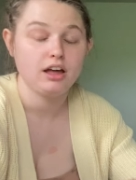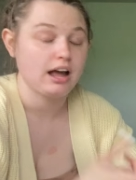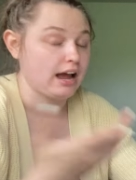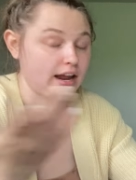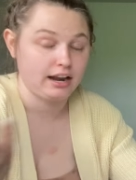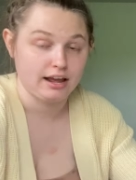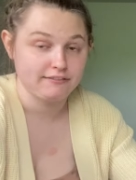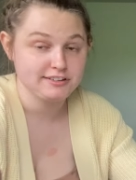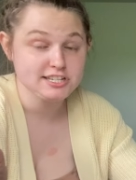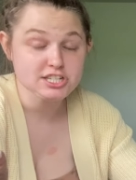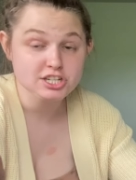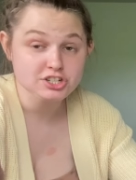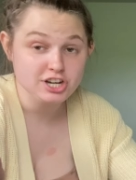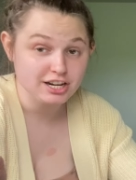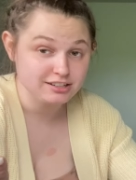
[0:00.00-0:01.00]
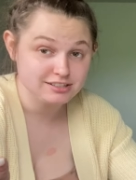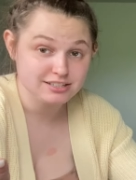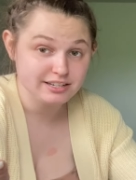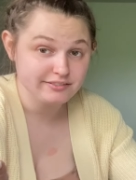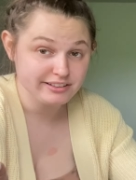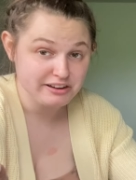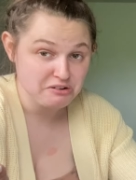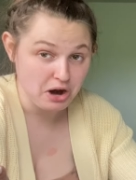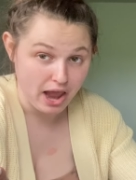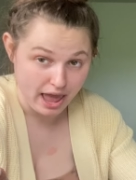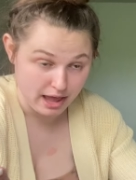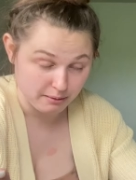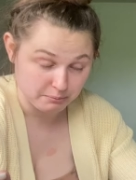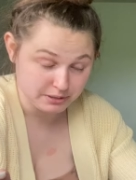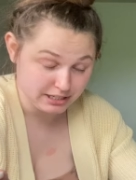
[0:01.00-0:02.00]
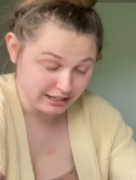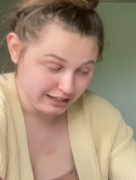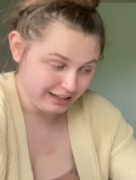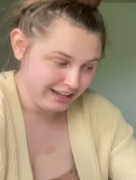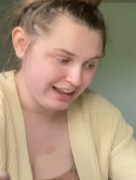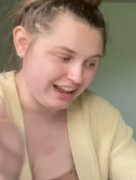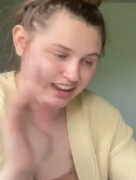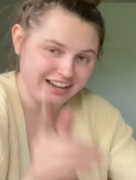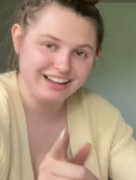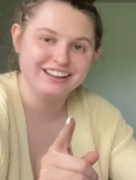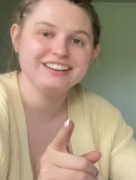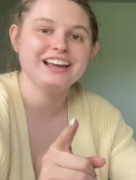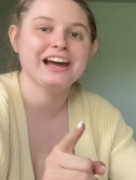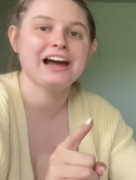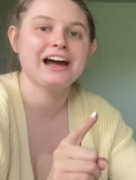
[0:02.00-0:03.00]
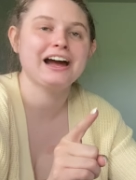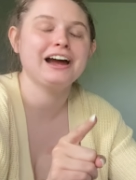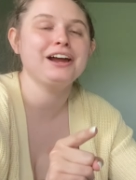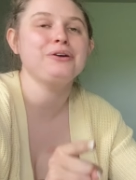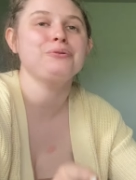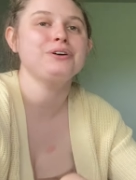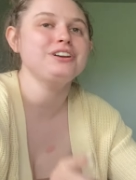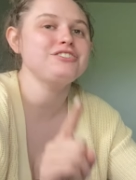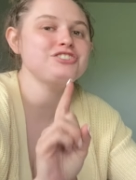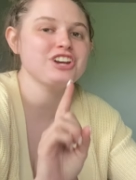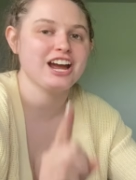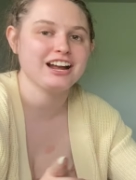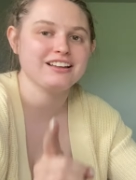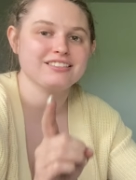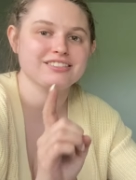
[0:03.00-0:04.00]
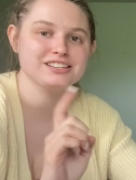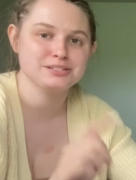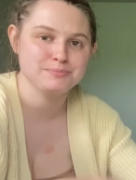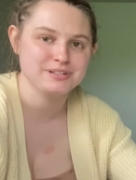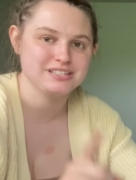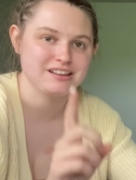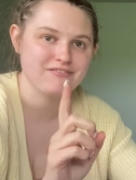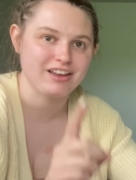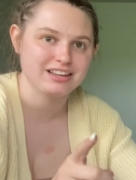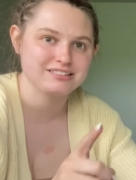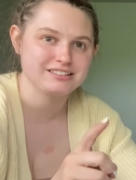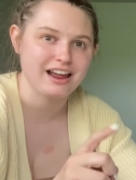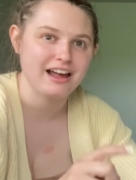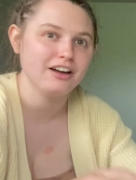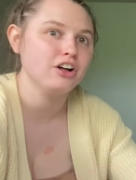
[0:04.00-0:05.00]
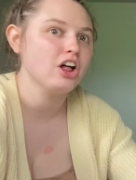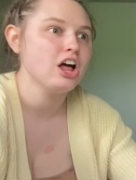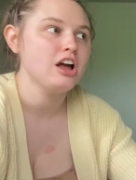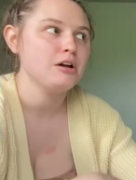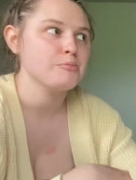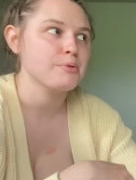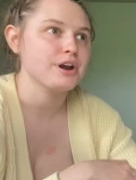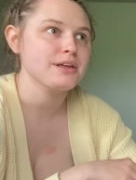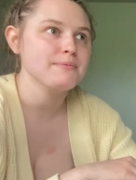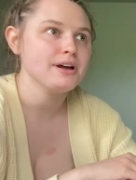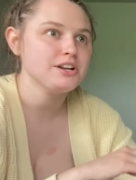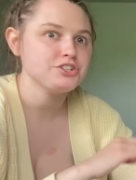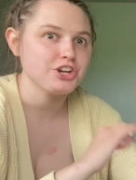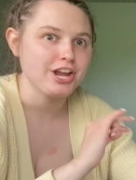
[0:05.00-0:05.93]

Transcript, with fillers: I'd obviously check to see if they were hemmed, and I would check the specific style. Pretty much